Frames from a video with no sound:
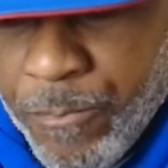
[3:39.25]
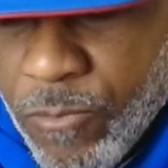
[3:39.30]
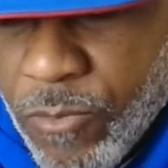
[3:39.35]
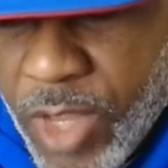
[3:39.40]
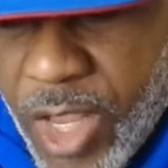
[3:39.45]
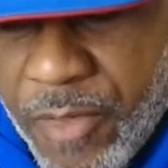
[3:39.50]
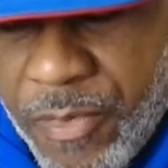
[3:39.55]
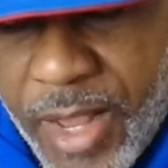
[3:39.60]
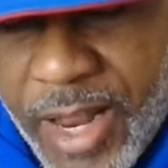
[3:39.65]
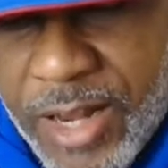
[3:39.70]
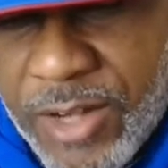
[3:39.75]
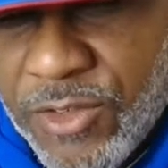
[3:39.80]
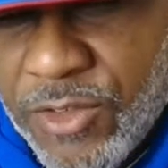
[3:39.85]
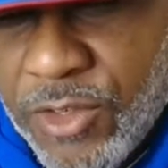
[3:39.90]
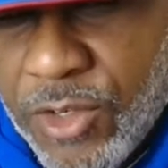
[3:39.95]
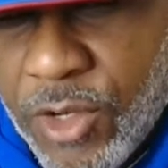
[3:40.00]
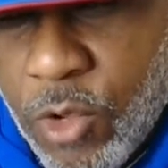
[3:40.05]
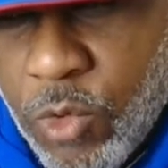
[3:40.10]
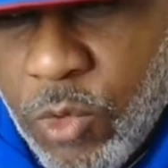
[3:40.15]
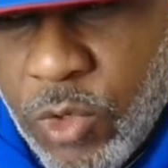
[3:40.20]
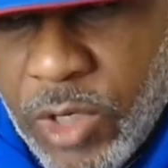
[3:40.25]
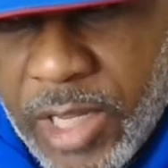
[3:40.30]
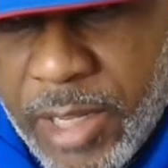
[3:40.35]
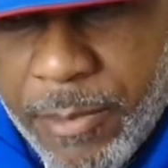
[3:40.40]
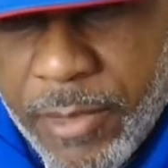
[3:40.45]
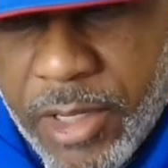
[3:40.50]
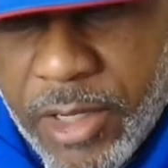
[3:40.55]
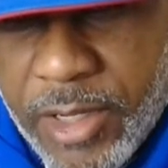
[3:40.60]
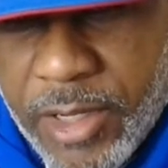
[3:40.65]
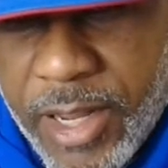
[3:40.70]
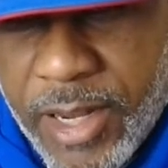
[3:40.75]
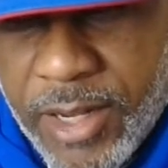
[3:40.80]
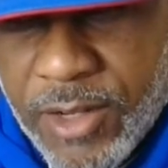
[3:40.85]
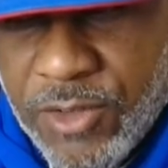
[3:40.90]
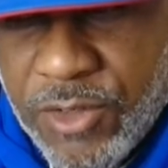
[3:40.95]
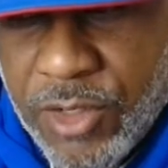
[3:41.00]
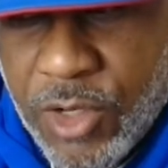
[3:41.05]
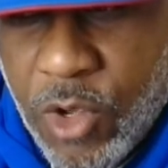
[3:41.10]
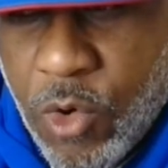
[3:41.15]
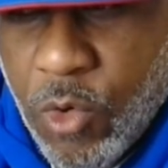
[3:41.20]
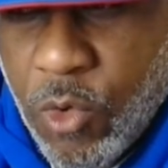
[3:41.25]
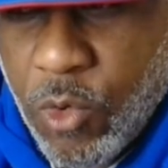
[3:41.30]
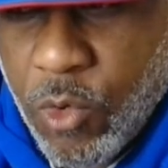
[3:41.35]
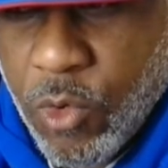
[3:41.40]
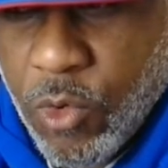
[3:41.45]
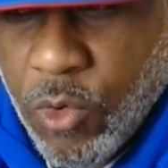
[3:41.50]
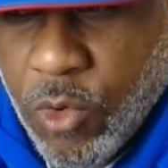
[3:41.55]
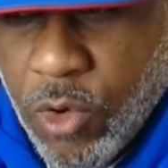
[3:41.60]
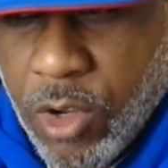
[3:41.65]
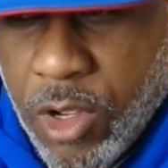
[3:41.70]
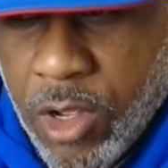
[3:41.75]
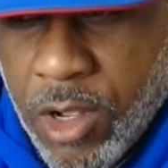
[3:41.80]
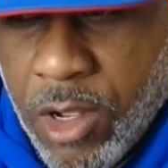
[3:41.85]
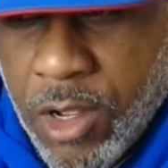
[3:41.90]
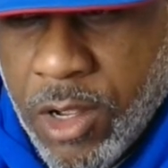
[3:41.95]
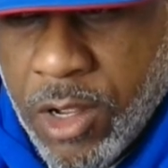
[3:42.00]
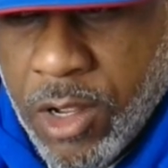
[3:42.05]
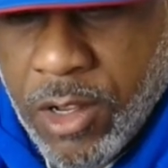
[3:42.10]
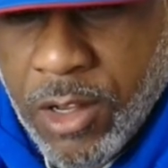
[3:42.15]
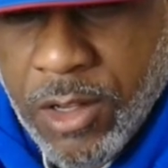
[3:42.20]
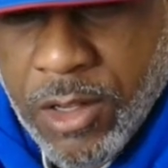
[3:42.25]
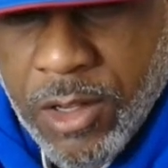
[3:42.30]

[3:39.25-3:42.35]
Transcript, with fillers: And there's no limit. There's no uh,